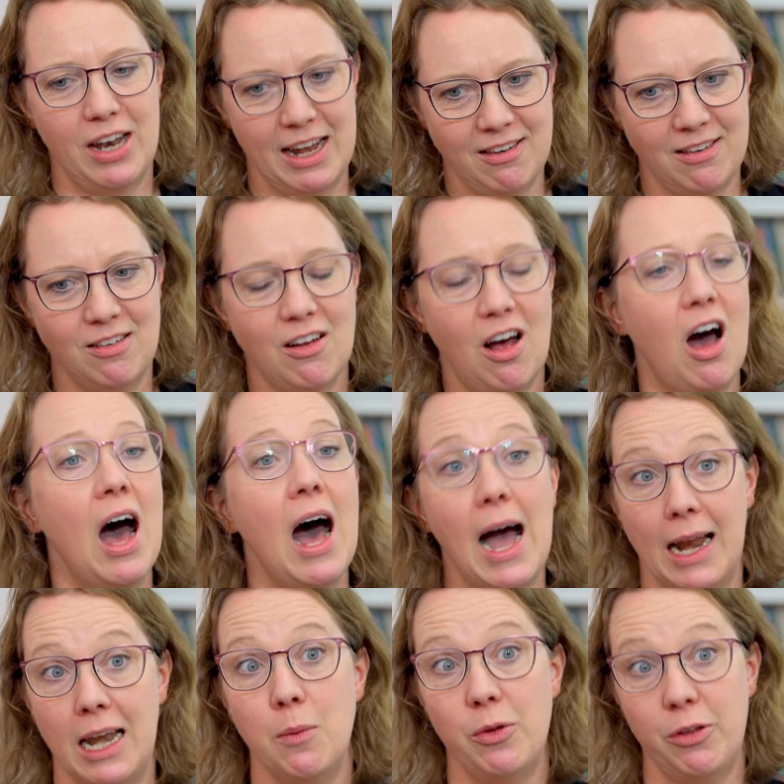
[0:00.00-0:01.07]
The lessons are
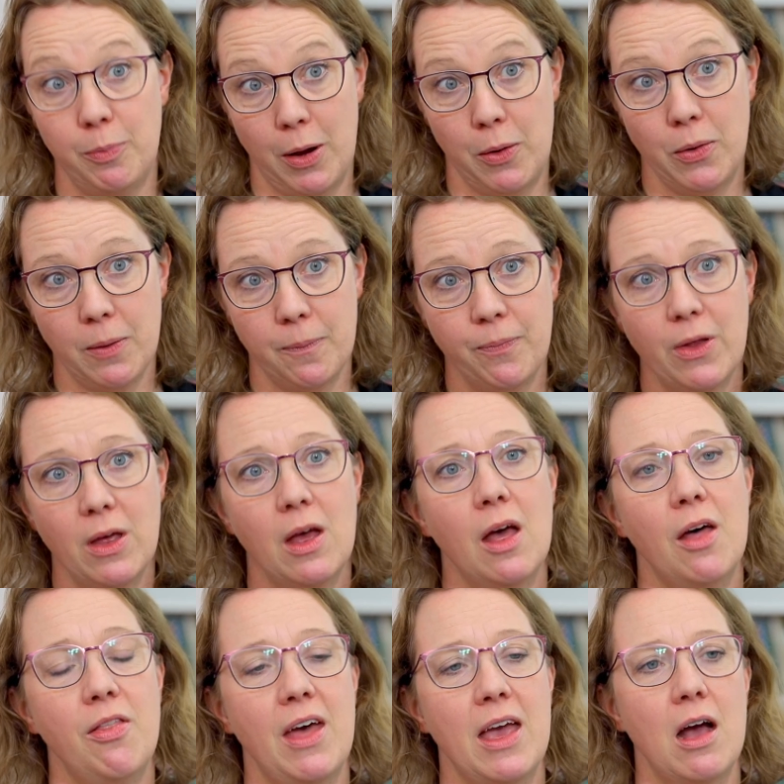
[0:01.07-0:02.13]
highly bespoke.
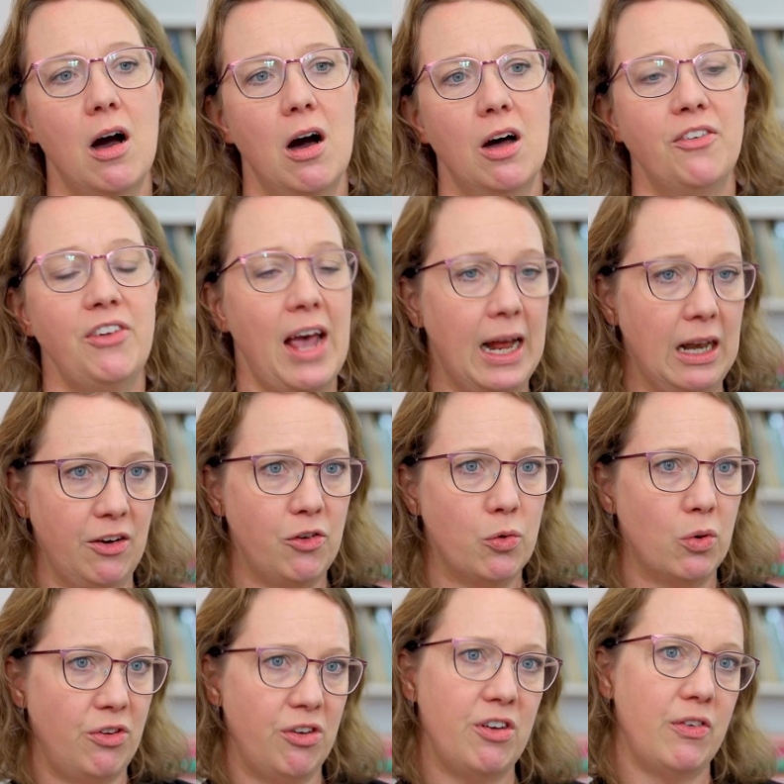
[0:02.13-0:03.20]
They are tailored
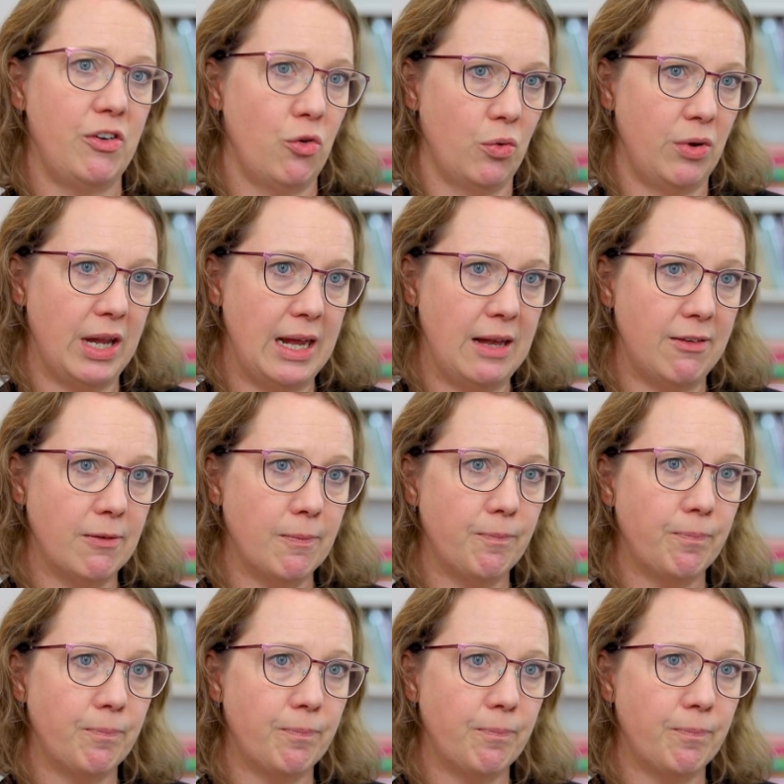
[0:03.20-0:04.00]
towards individual needs.